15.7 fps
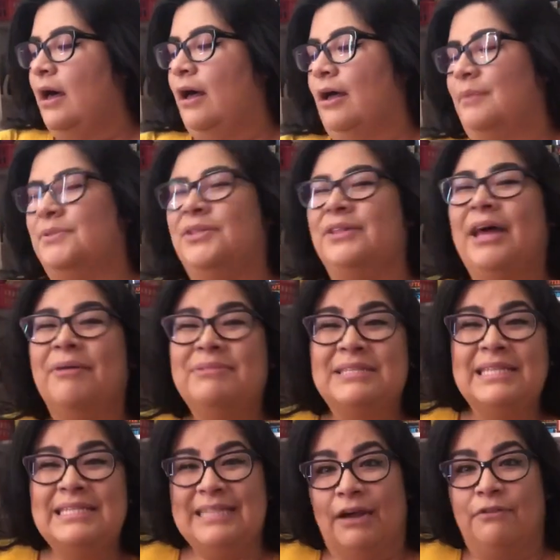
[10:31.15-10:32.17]
Um, so that was
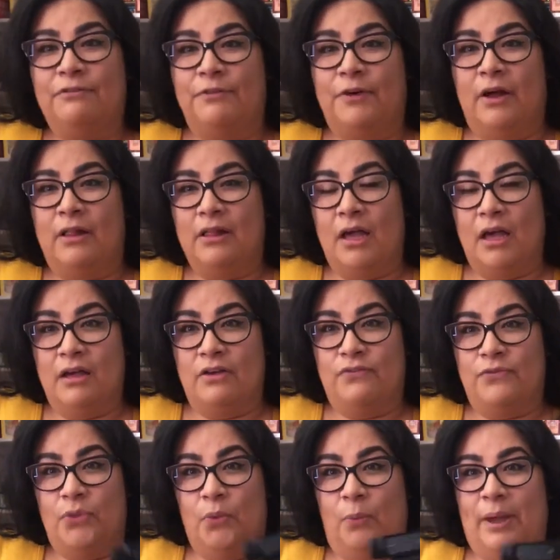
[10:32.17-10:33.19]
the downfall
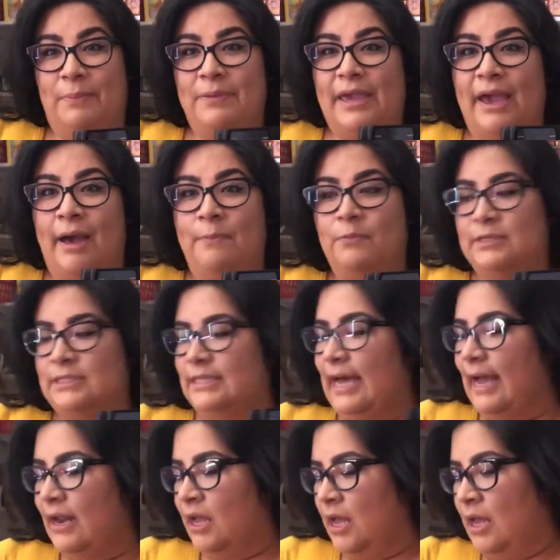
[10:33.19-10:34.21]
of the webcam was
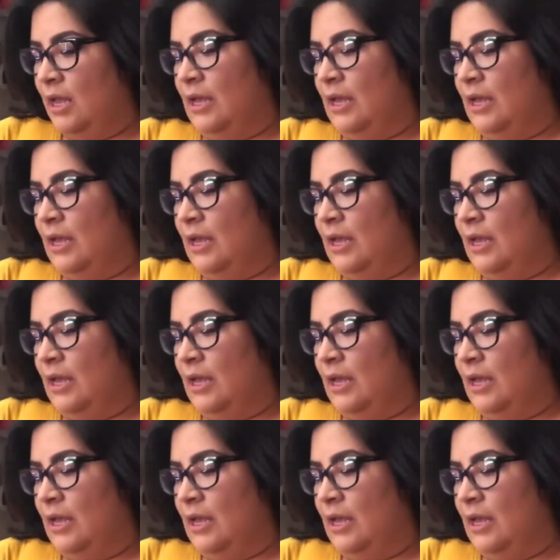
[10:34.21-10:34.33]
that